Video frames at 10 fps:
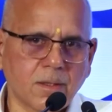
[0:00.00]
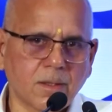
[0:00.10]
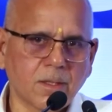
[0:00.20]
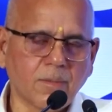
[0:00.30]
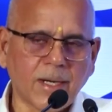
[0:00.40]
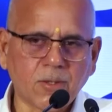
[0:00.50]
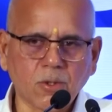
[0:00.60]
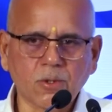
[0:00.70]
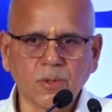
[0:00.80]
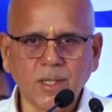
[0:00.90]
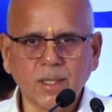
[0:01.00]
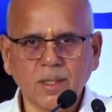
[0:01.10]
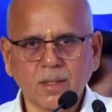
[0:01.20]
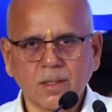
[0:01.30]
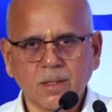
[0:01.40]
the metro today
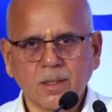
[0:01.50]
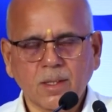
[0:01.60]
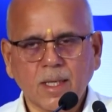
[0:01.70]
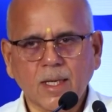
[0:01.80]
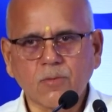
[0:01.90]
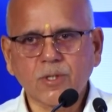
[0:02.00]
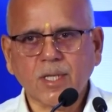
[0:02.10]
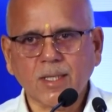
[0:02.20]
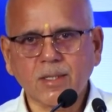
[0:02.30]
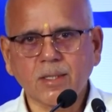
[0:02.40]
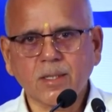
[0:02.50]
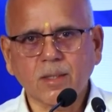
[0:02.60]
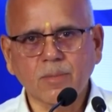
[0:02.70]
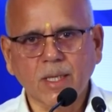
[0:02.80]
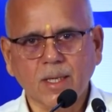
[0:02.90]
envisages
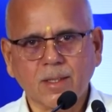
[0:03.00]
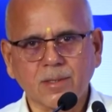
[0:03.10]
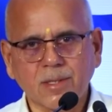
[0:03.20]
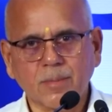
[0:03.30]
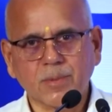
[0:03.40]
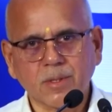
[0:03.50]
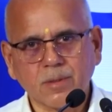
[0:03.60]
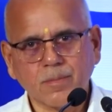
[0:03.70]
a bigger concept.